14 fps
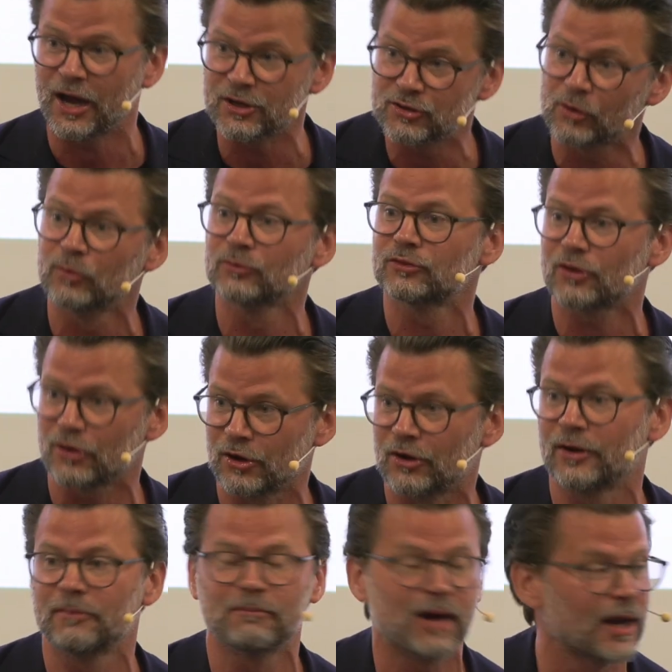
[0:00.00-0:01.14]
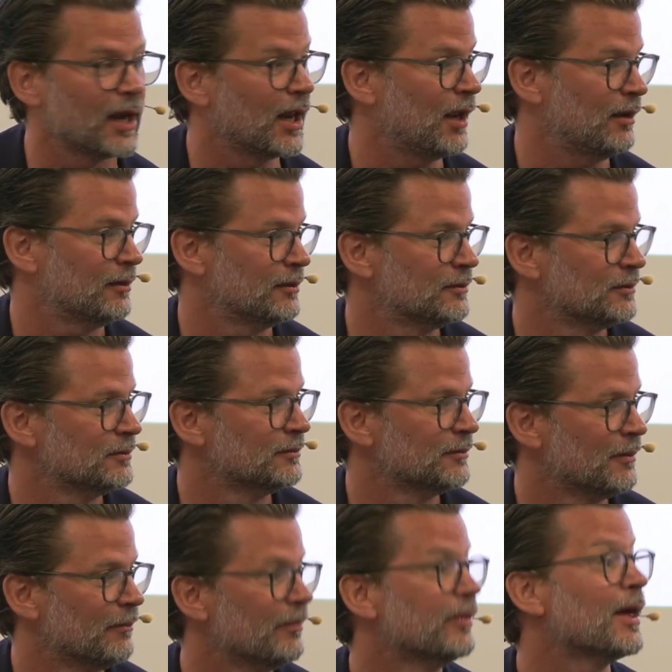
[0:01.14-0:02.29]
I don't earn money, mm.
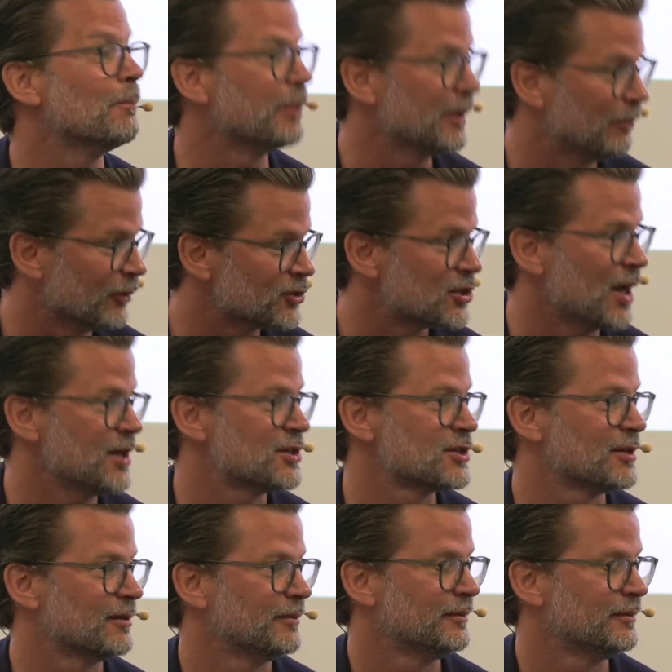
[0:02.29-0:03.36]
then people change.